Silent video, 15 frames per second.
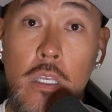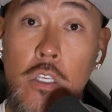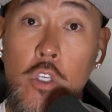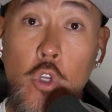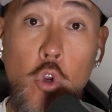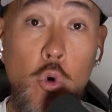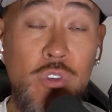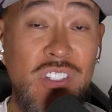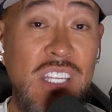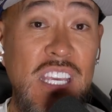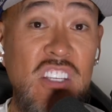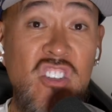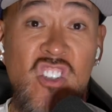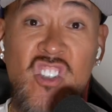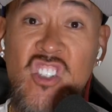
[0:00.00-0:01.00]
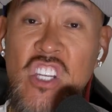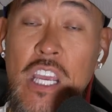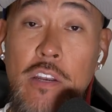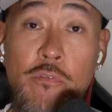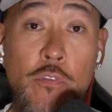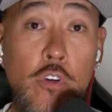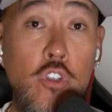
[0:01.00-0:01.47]
You don't say
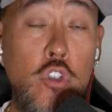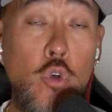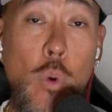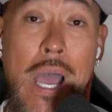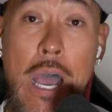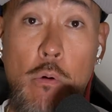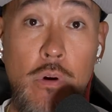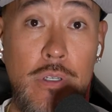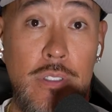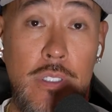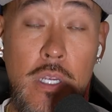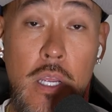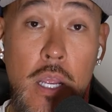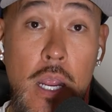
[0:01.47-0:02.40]
shit for 2 hours.